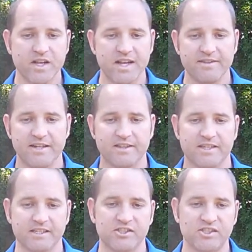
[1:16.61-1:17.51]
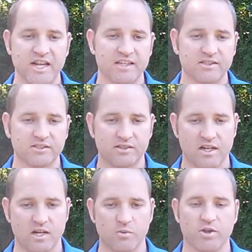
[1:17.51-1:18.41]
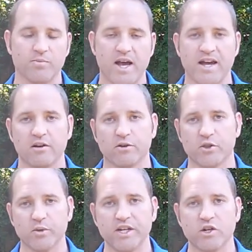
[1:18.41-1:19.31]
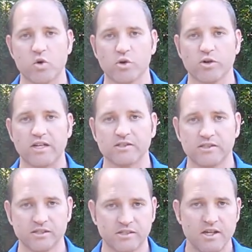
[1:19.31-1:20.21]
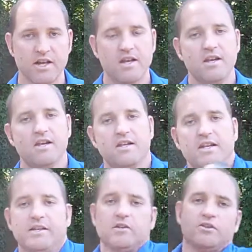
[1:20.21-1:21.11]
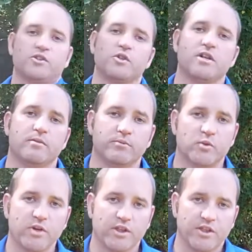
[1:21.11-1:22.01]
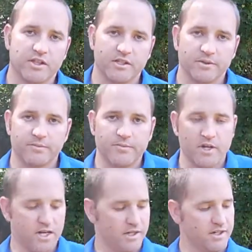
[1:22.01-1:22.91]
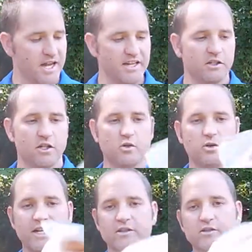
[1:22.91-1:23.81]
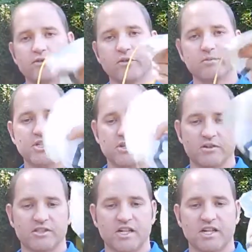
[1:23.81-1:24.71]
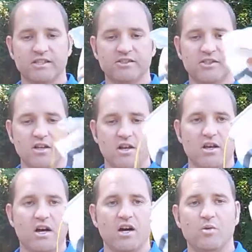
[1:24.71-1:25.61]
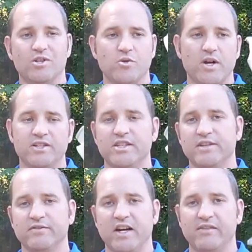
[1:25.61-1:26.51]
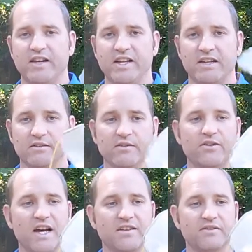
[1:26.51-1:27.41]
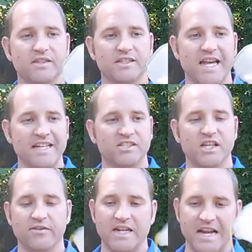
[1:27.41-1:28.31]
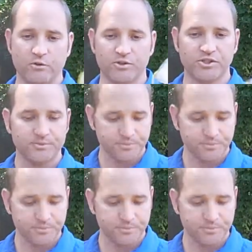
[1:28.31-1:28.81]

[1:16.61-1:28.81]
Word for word: And then the stakes uh, with the bag are three and a quarter ounces. And it also comes with the uh, Night Glow lantern from Sierra Designs, uh, which weighs in at 5, eight, five eighths of an ounce.